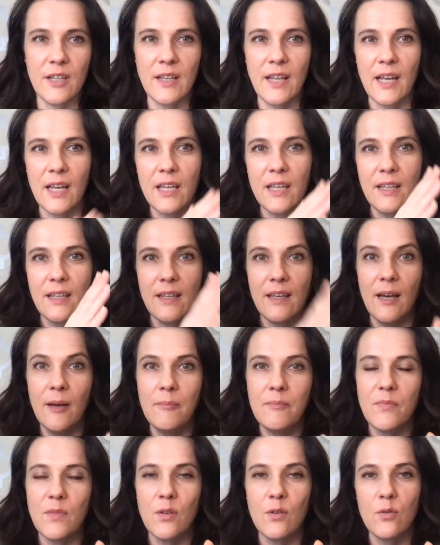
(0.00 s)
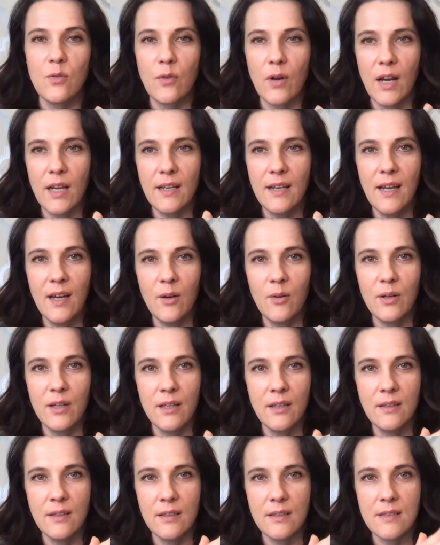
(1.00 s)
Like, yep, you're right now
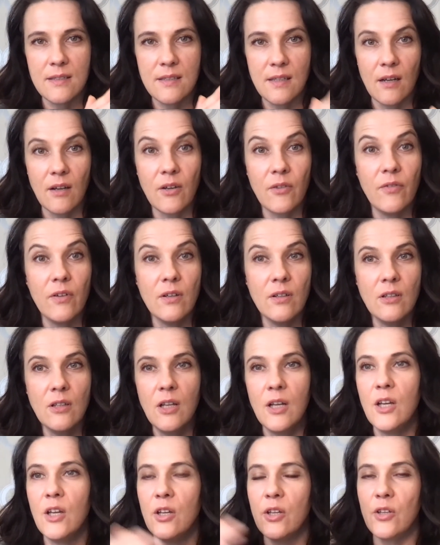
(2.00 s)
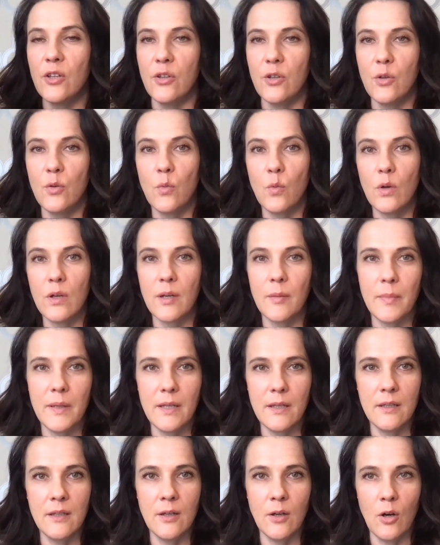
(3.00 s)
in the Sackville. You want to be
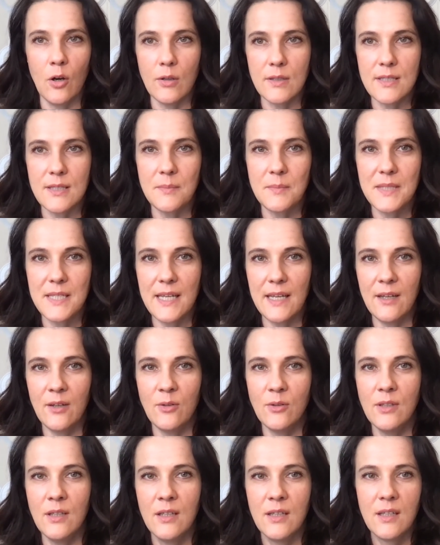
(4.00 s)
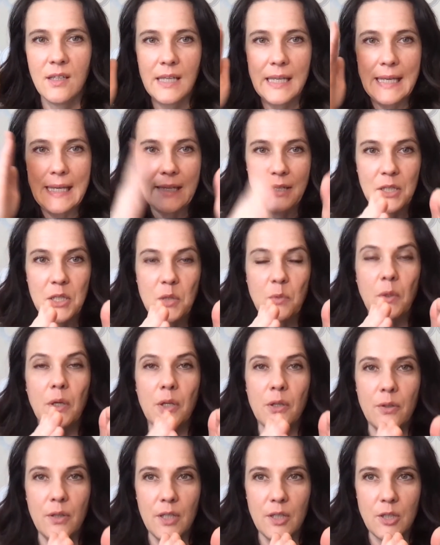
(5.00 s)
in an awesome town. Here's what
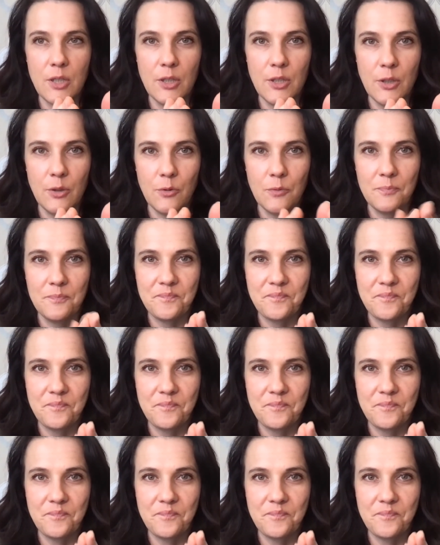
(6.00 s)
you need to do.